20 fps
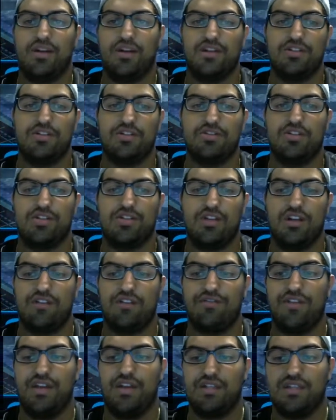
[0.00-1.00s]
because you're just going to
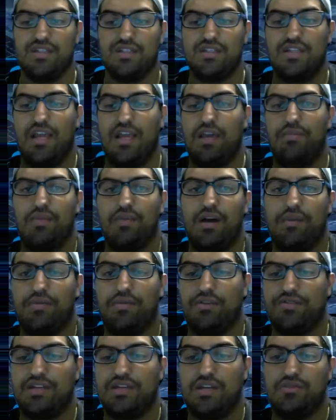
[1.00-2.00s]
face the same couple
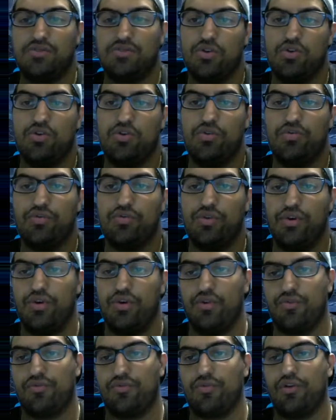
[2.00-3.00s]
of teams over and
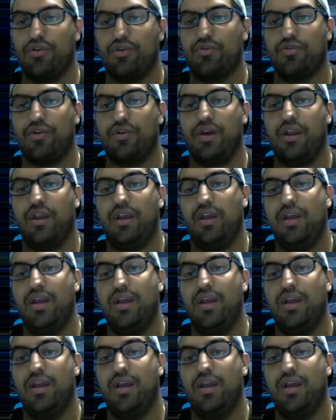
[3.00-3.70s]
over and over again.